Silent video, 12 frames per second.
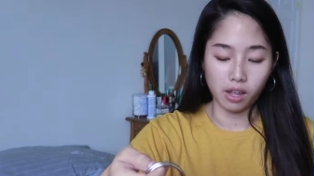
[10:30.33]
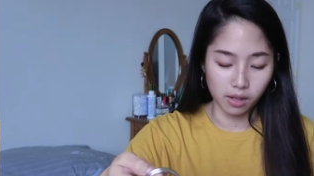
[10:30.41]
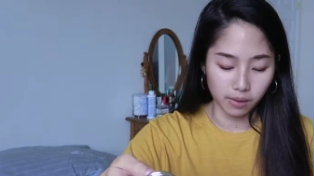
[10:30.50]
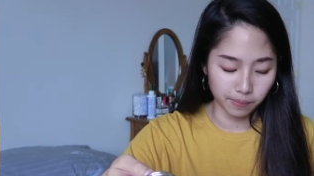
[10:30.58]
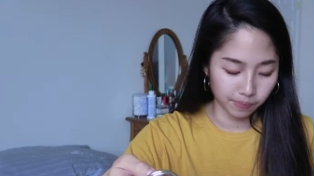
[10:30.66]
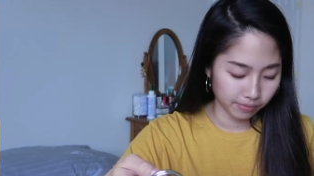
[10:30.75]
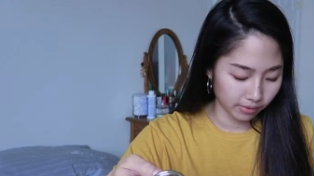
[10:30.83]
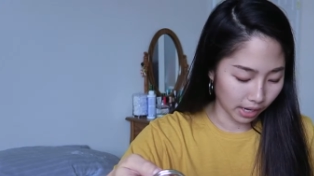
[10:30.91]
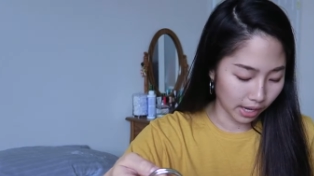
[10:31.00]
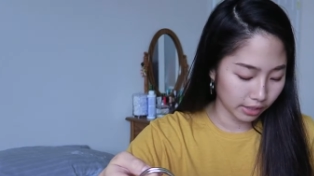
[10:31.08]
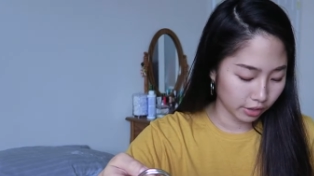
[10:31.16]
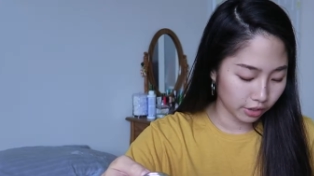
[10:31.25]
um,
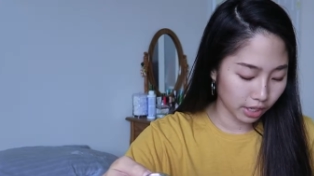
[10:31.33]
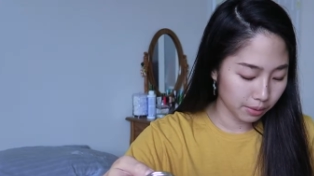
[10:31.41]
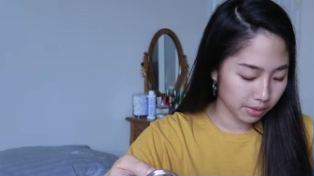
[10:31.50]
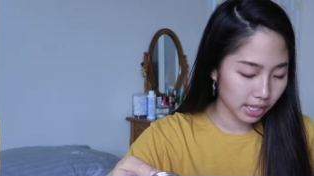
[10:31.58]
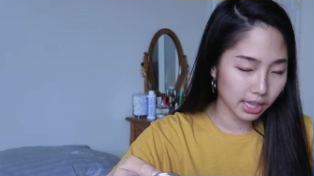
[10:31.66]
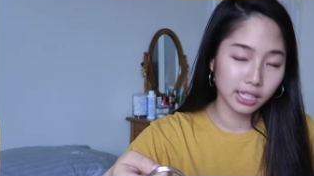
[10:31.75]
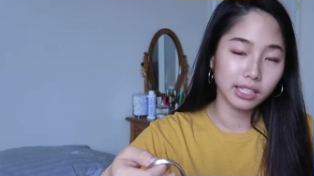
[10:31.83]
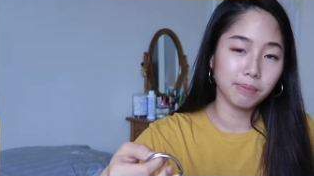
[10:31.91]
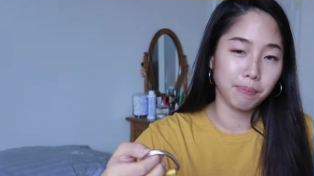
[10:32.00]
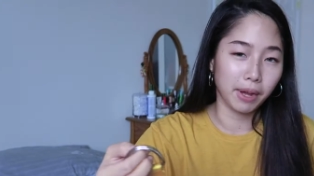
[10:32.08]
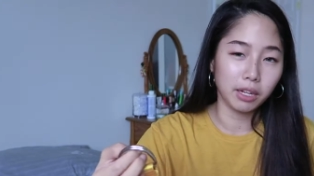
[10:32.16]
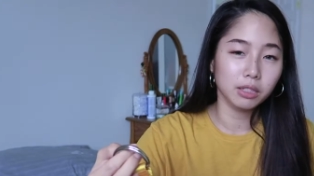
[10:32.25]
they're not really
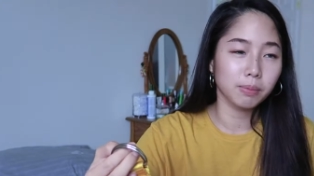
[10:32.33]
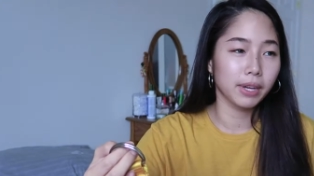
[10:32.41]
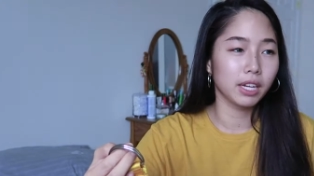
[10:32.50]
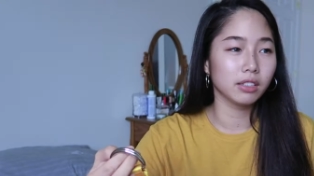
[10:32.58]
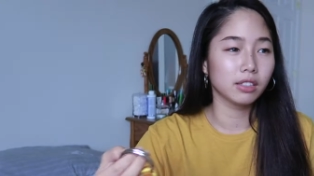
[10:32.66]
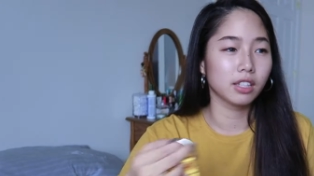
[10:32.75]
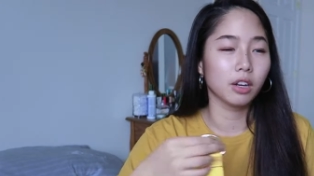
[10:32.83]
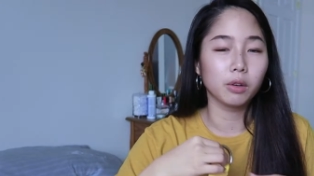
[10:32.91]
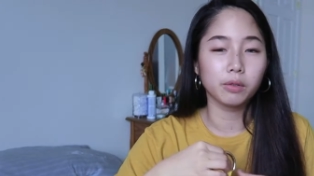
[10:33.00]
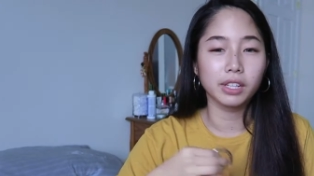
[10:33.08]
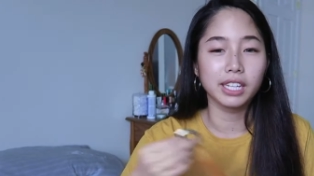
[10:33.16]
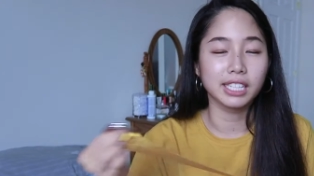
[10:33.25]
belt belts. They
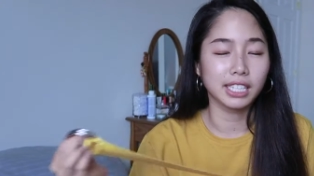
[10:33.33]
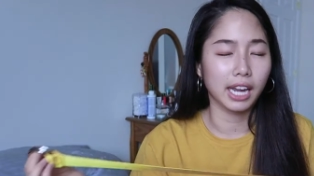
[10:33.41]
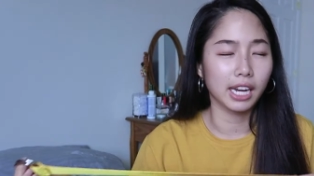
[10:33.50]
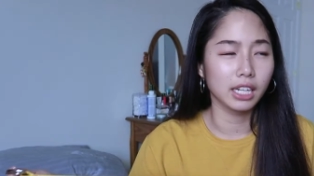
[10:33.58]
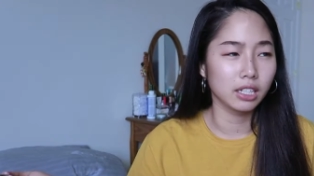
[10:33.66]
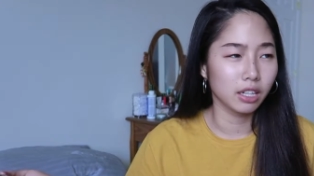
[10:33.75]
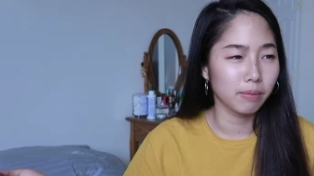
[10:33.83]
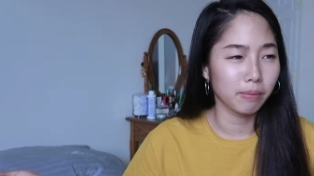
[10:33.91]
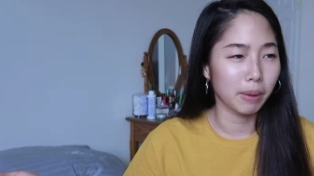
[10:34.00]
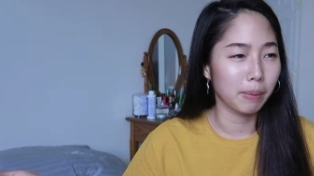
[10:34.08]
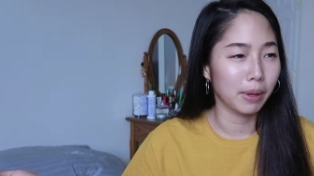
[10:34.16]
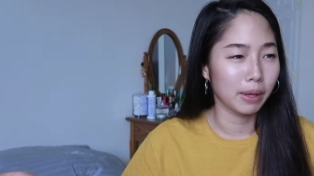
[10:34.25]
don't really tighten up
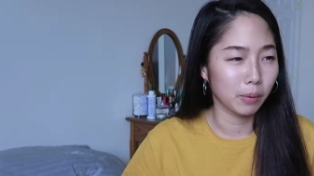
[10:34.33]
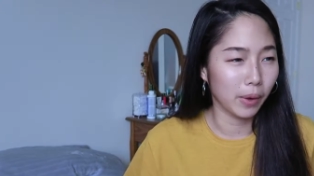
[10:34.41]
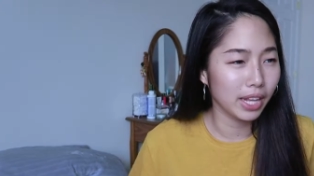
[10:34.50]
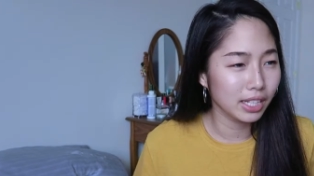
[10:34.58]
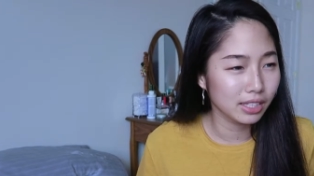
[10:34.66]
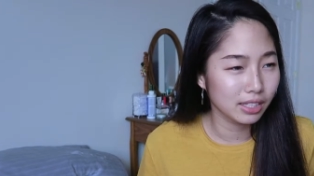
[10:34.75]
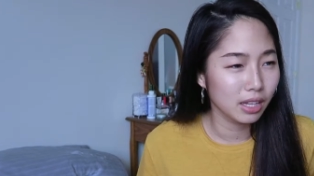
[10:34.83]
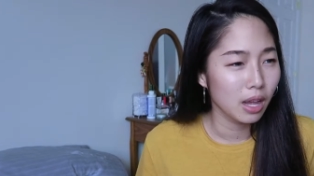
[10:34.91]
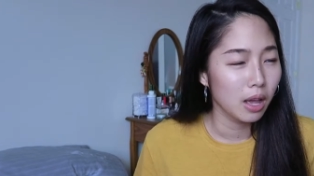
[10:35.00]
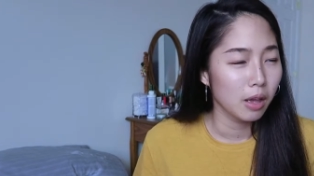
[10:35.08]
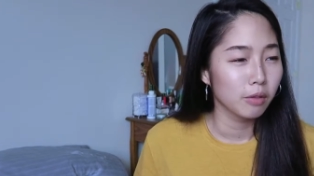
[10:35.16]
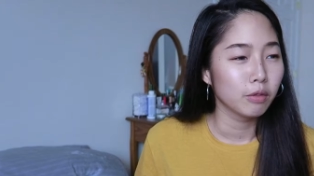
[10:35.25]
my waist
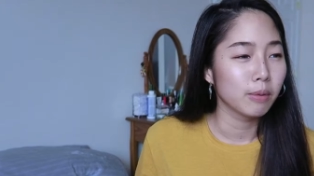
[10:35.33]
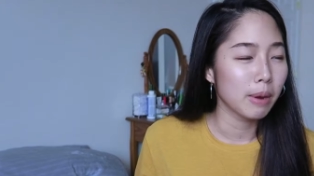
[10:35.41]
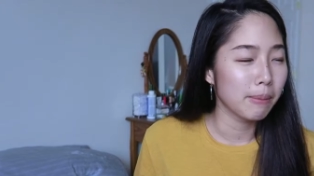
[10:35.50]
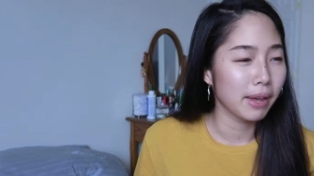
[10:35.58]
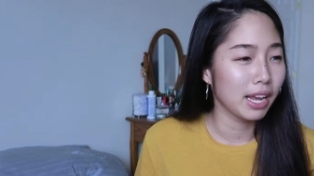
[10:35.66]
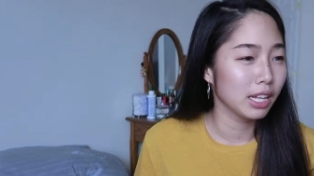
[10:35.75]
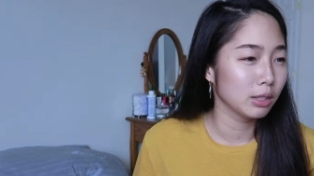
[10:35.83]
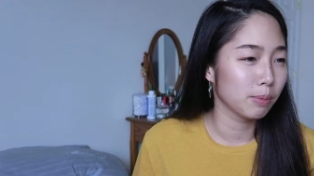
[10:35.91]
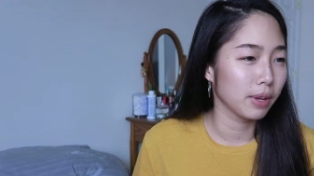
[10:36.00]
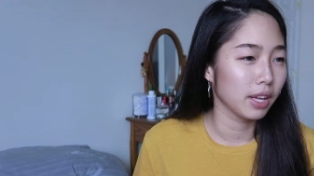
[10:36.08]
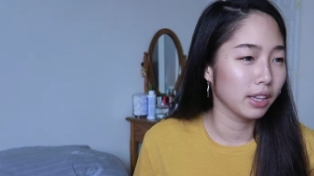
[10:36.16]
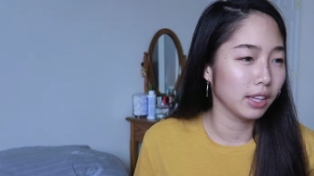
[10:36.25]
for my pants,
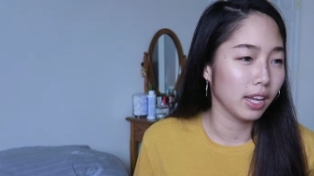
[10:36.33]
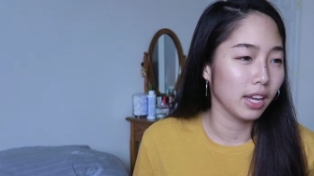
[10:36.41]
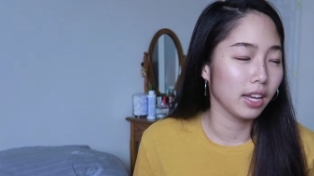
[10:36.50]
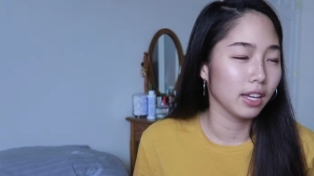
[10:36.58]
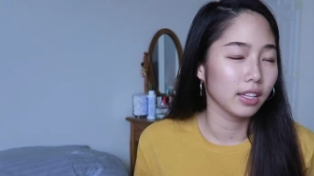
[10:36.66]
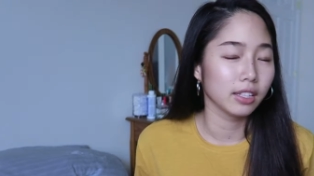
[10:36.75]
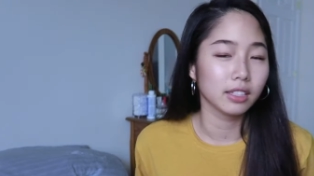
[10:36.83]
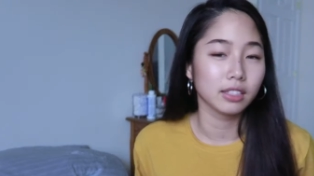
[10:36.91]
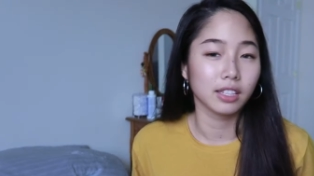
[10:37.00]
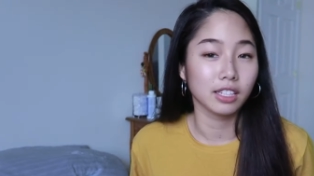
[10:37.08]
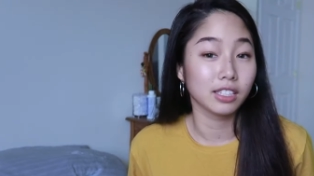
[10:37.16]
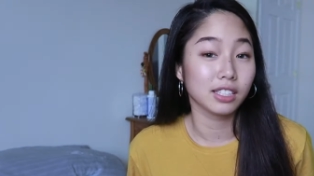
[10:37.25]
but they
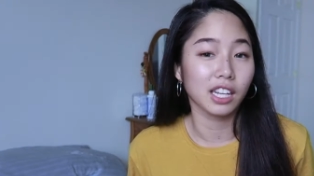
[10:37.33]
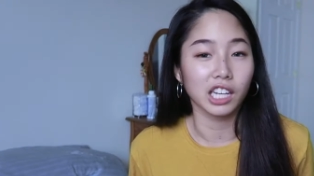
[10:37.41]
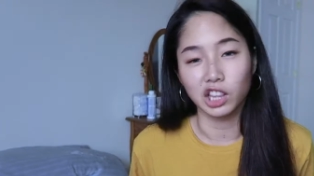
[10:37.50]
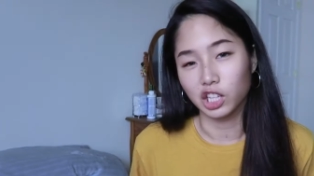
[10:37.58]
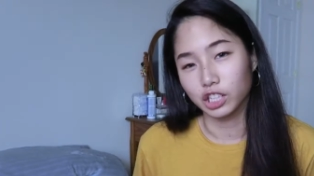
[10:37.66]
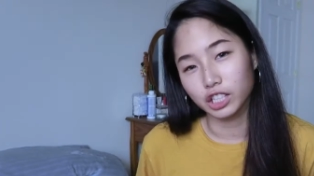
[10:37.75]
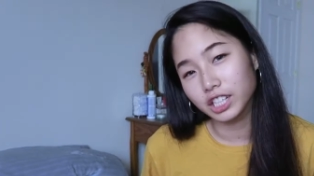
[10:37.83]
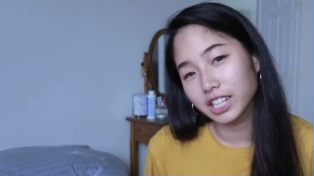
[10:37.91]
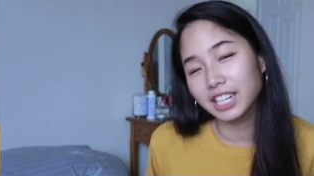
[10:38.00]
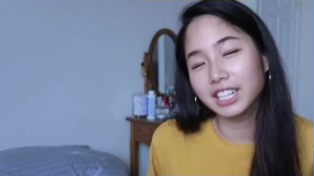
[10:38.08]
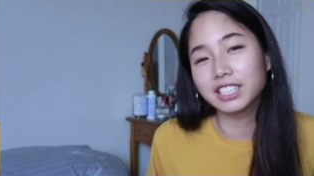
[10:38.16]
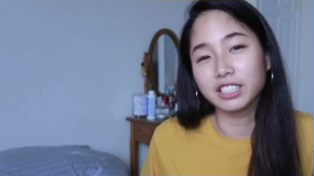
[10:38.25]
they just like look
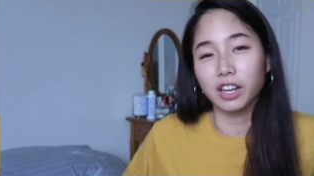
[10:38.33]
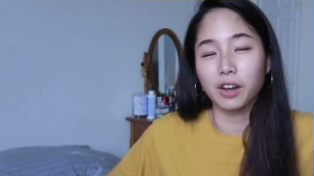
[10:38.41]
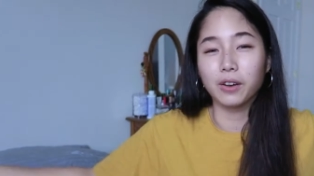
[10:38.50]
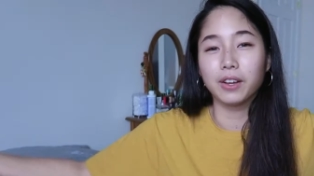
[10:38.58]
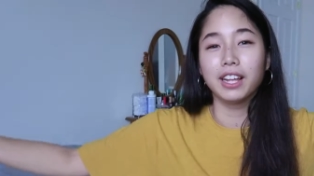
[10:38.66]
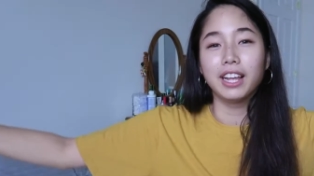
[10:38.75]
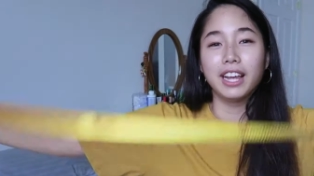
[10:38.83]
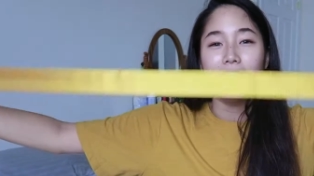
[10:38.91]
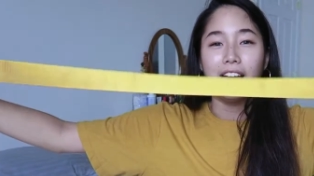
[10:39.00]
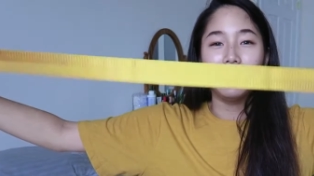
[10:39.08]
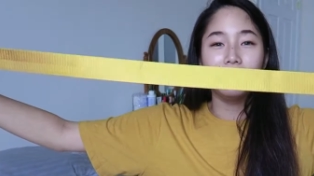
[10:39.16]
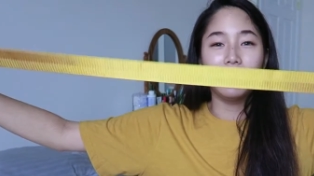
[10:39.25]
good. So
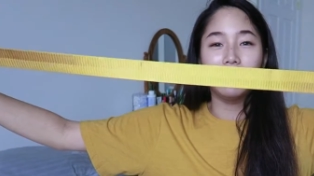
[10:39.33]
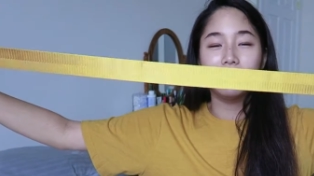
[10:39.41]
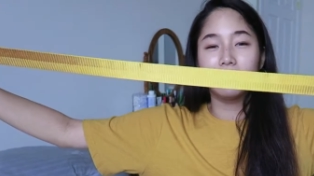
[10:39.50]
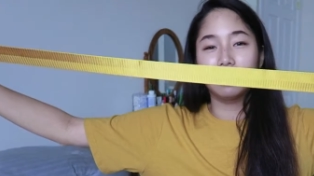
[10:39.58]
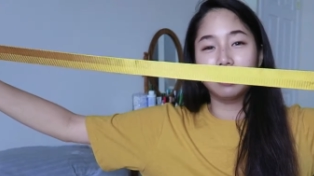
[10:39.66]
I like